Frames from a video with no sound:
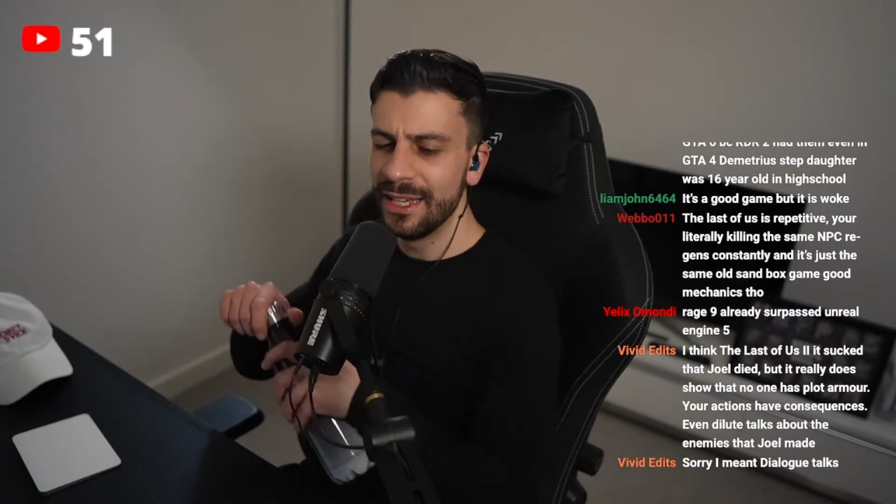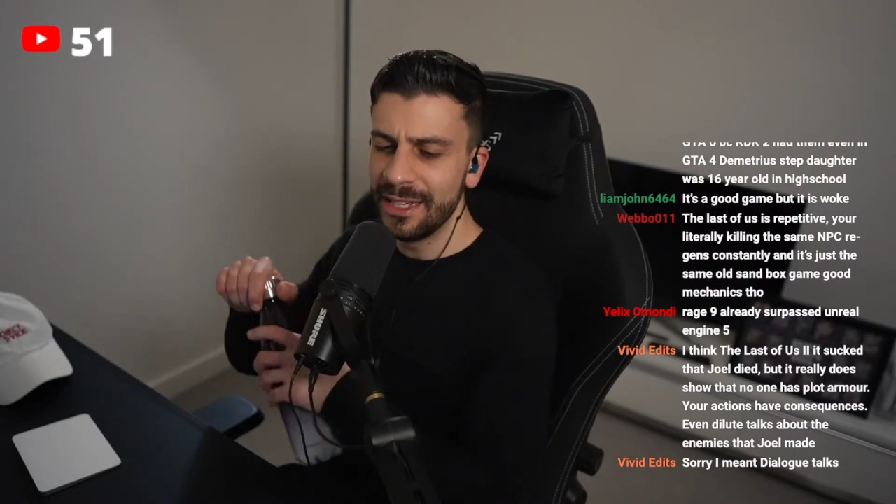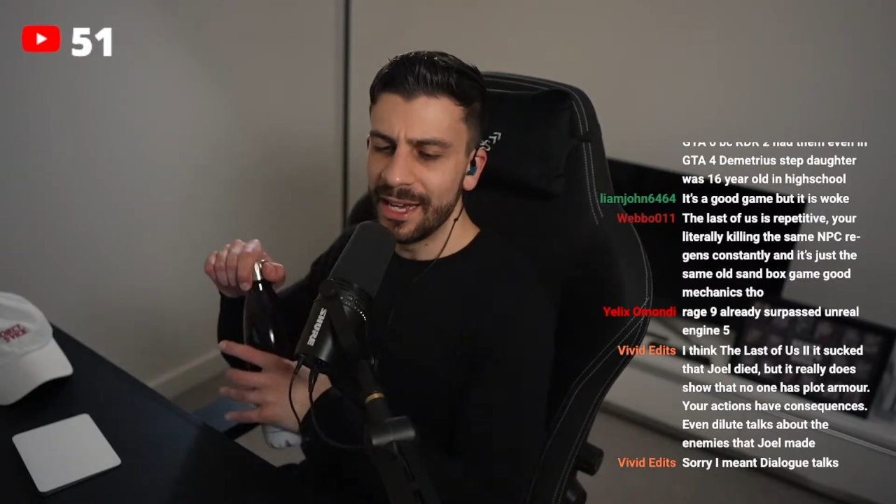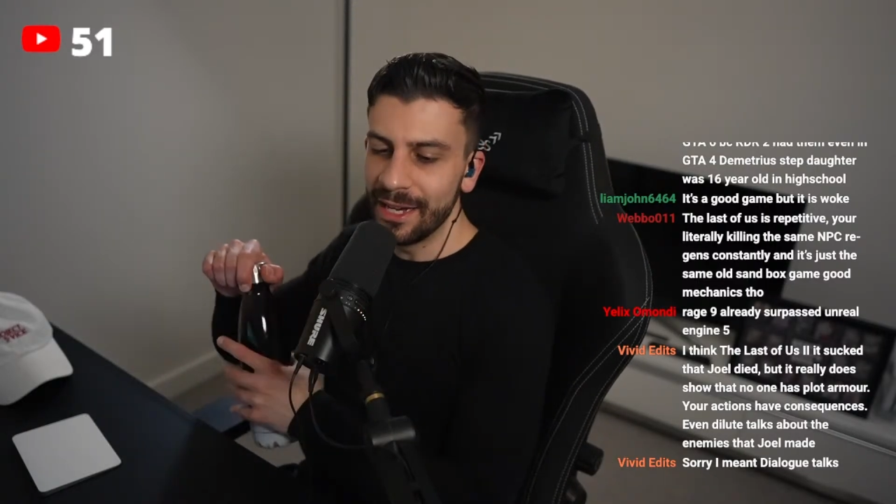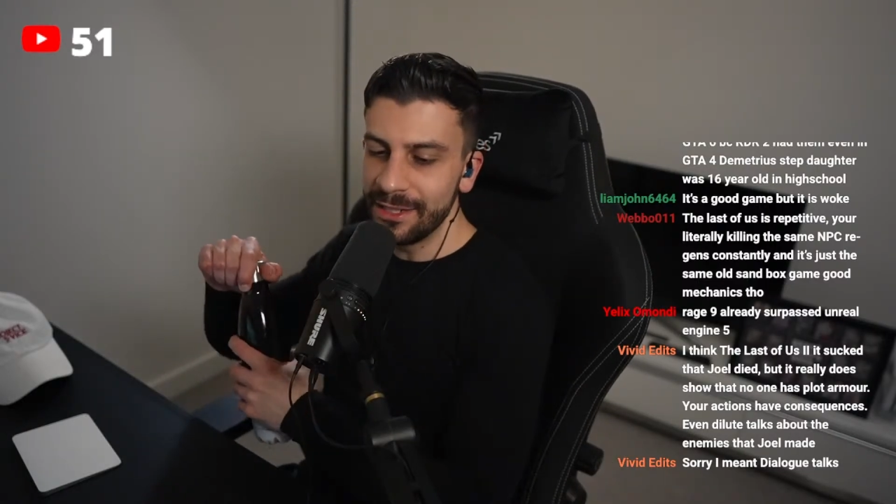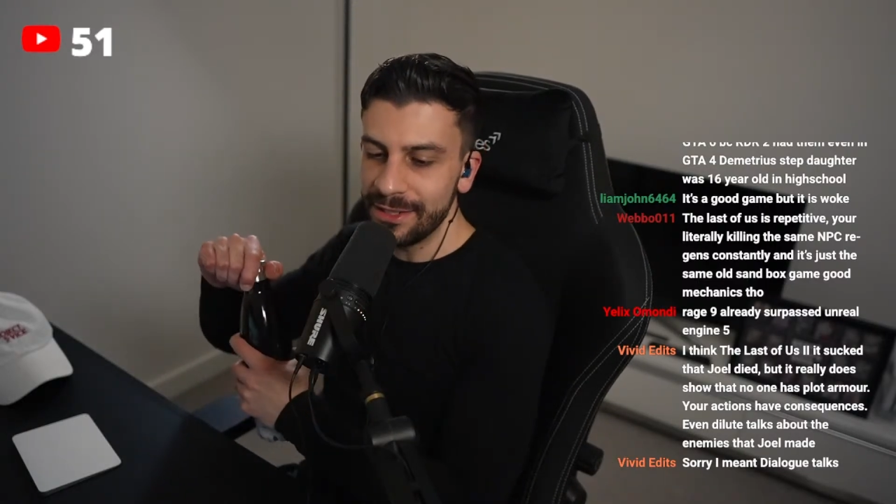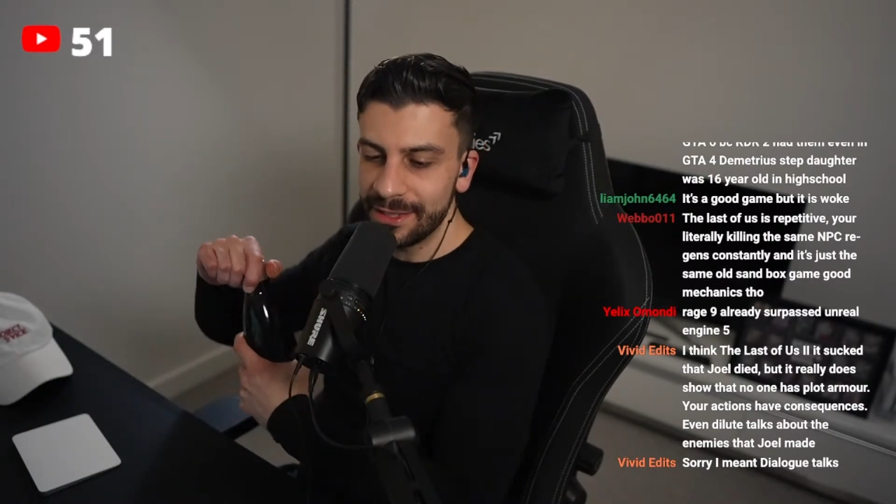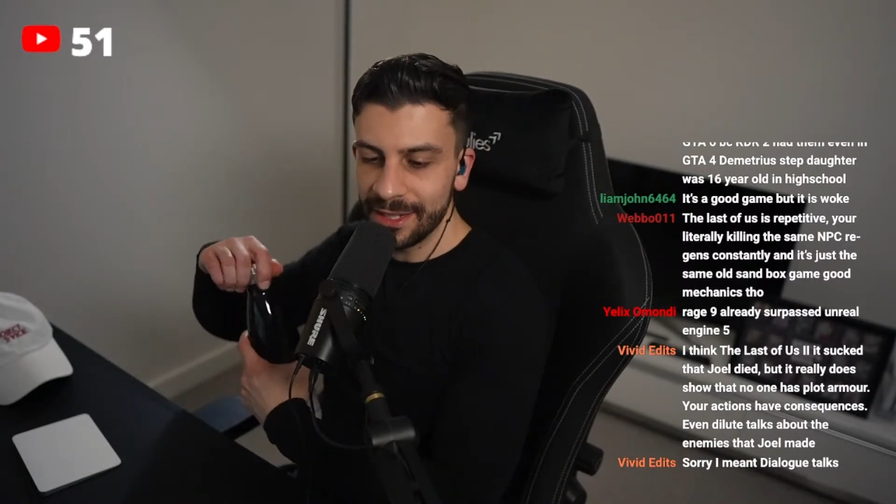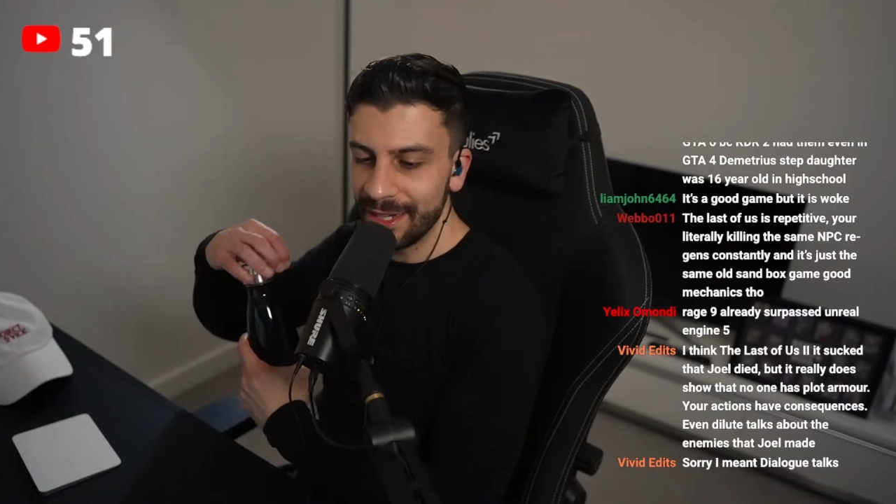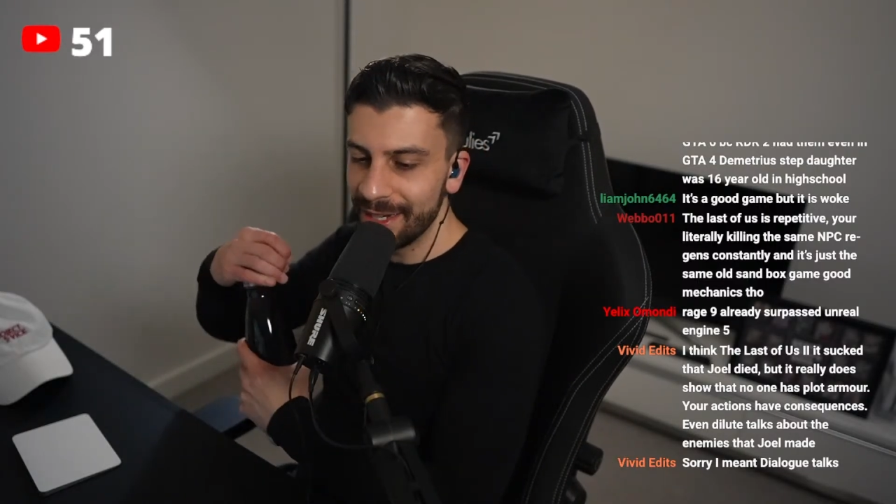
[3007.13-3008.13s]
Yeah,
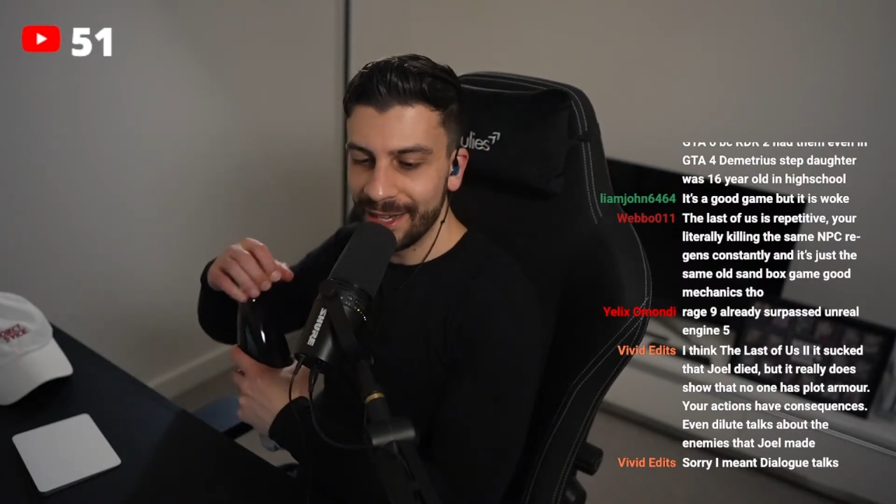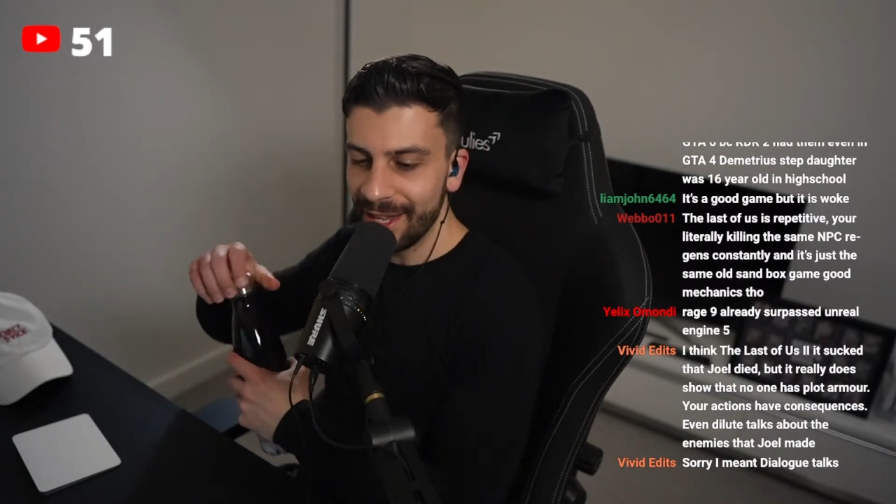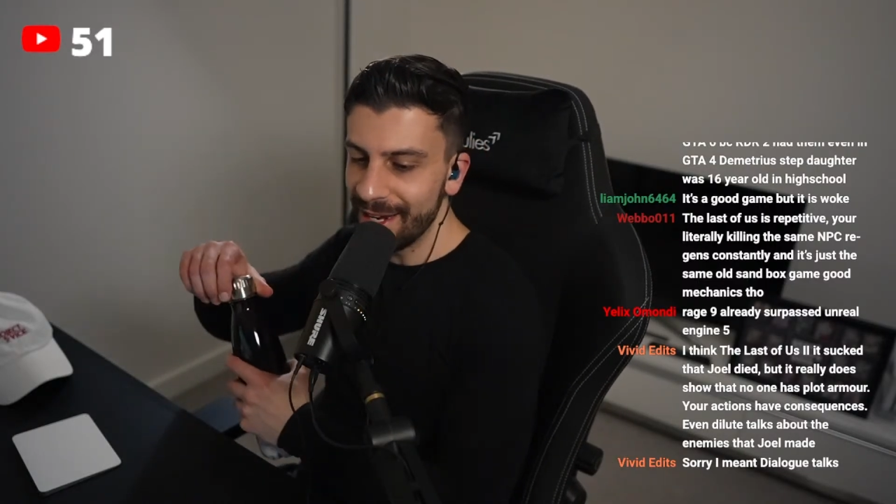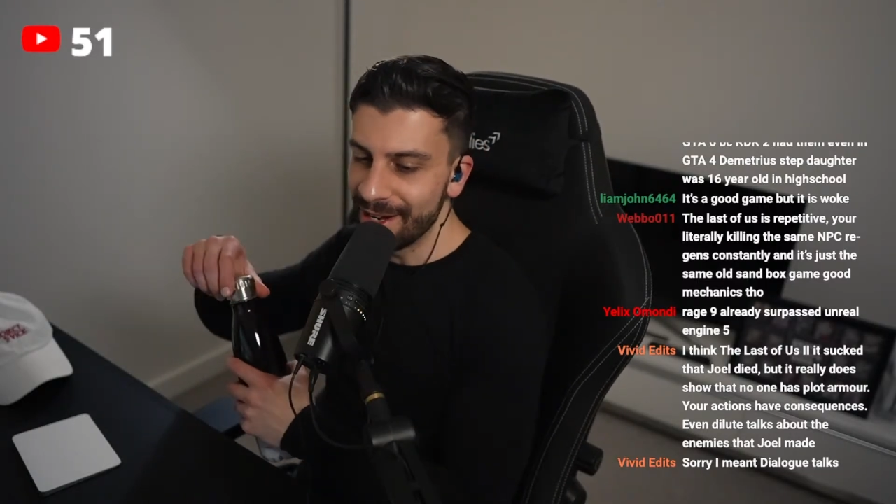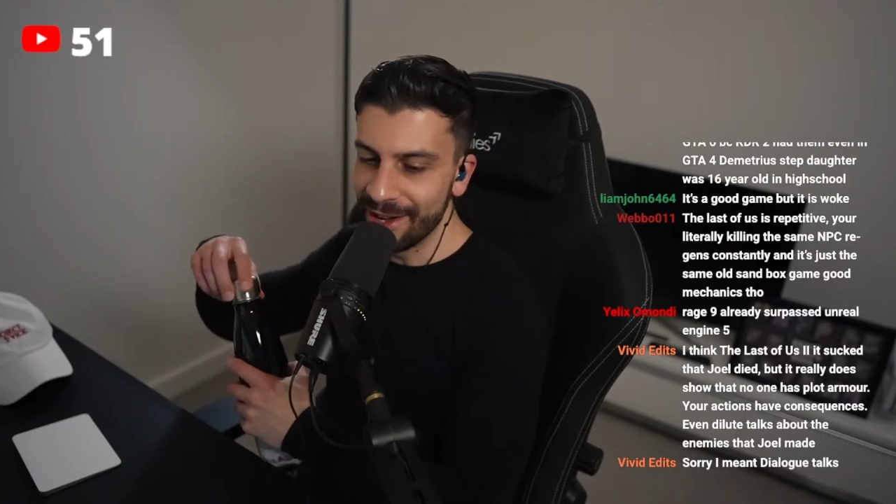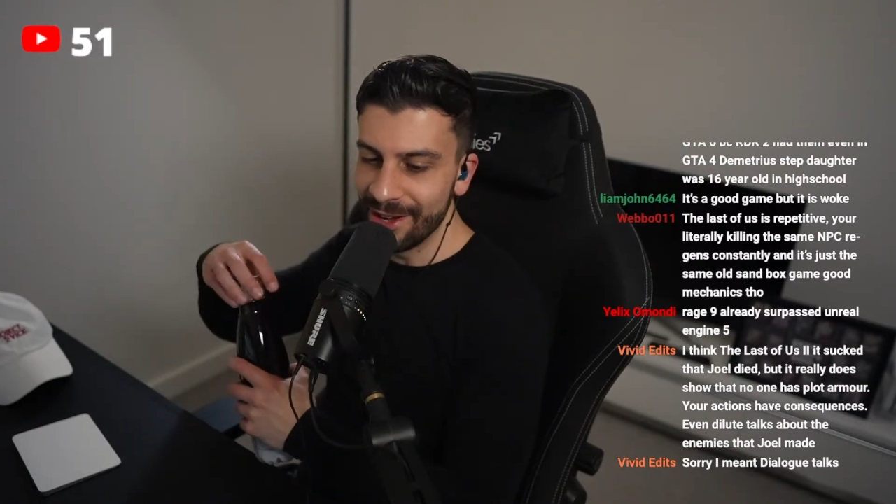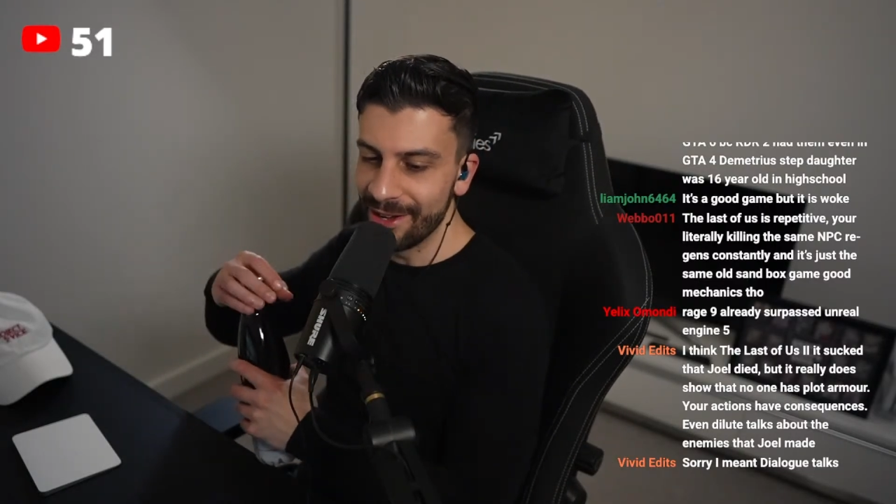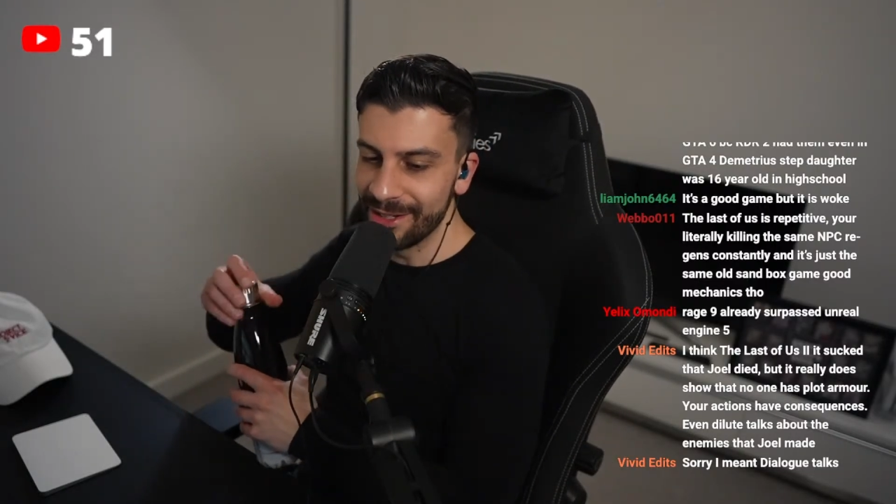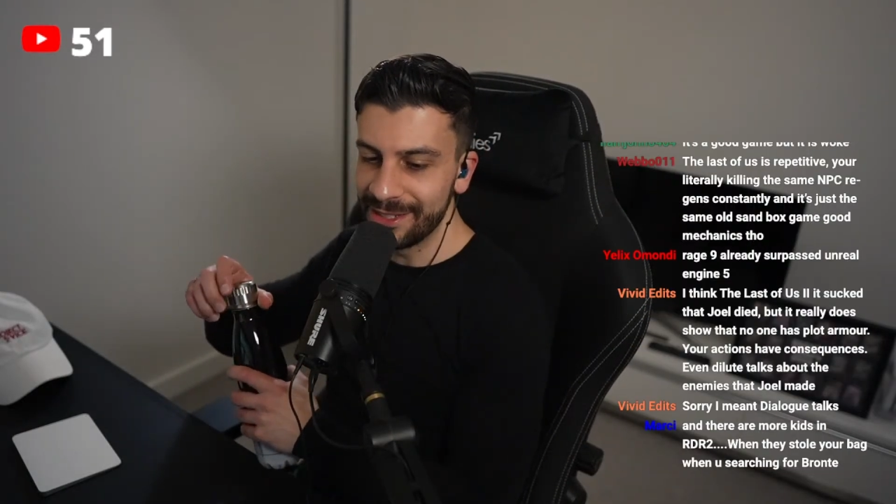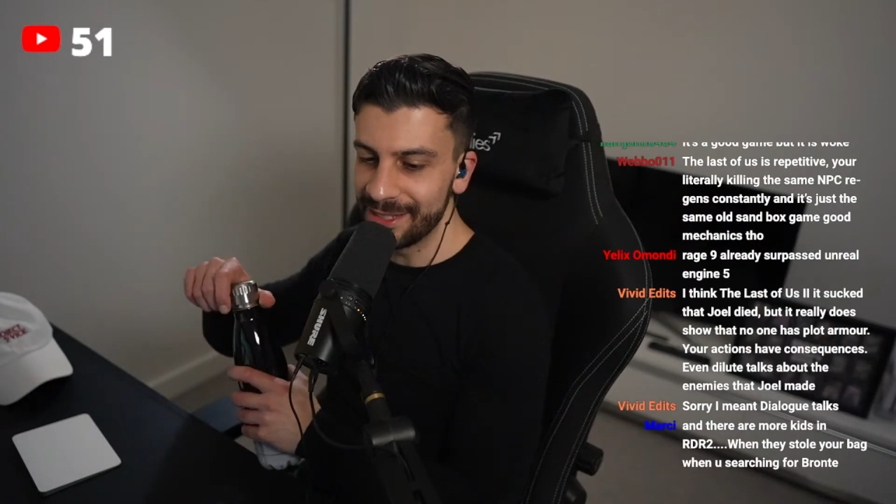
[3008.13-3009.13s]
I don't know.